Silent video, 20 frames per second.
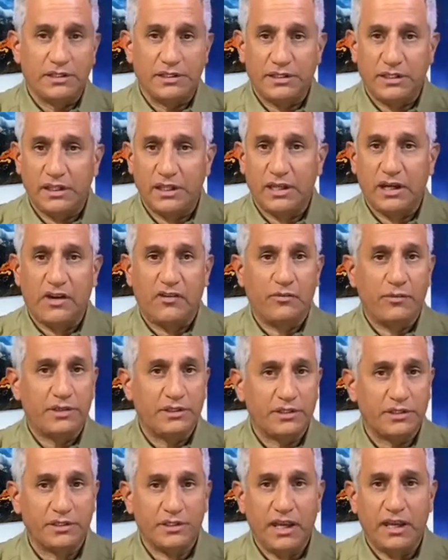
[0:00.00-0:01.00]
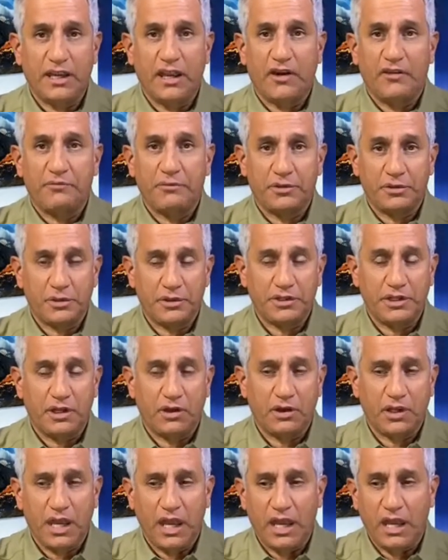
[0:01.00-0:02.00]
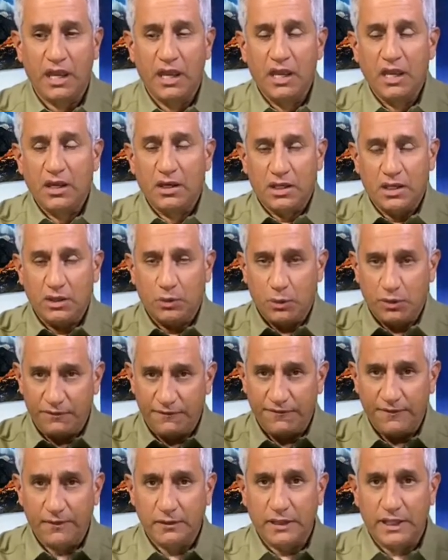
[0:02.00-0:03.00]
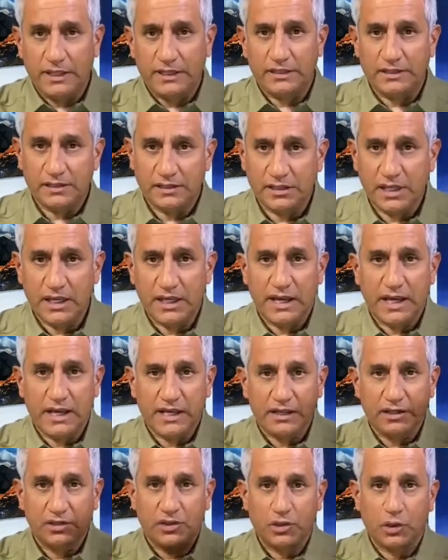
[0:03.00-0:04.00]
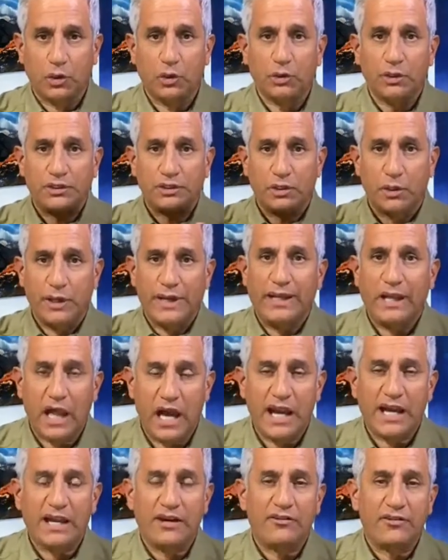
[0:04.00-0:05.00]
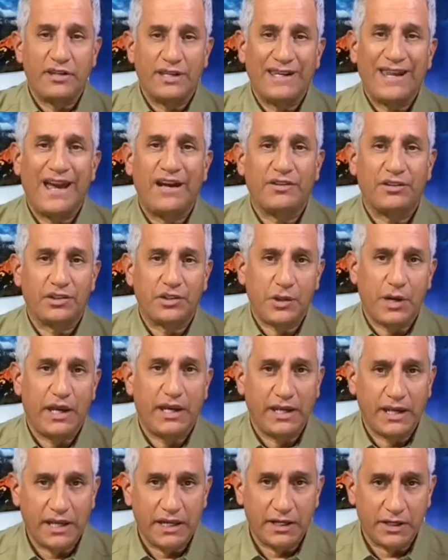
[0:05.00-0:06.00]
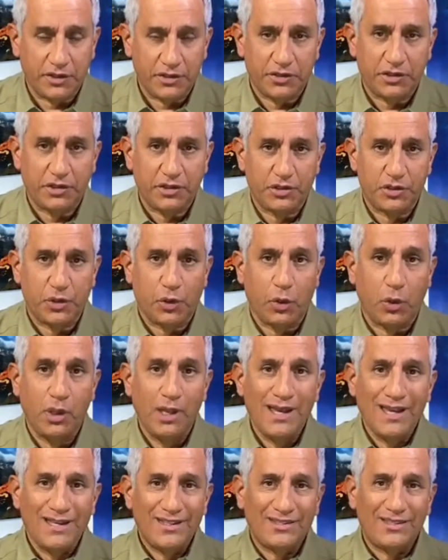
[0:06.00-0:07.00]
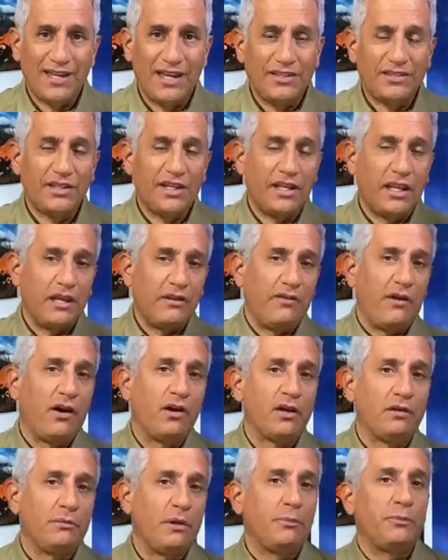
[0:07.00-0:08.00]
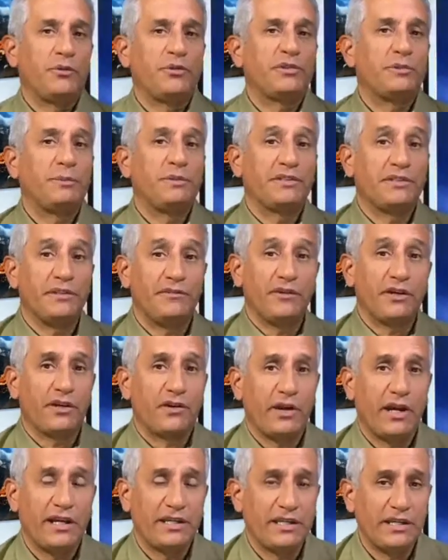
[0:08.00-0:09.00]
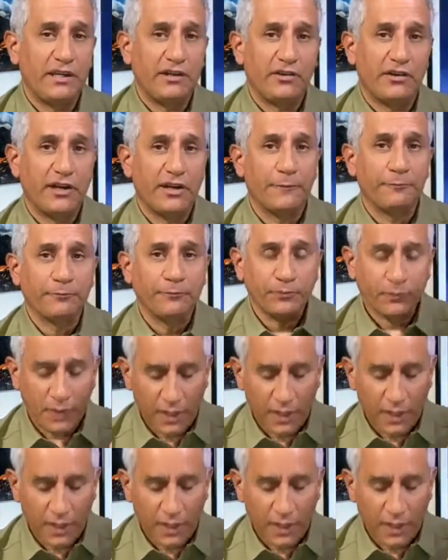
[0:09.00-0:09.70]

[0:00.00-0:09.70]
the city governments, the state governments would say, okay, we feel like this is getting out of control, let's go ahead and lock everything down and try and get it under control. Since then, they've all come up with specific criteria.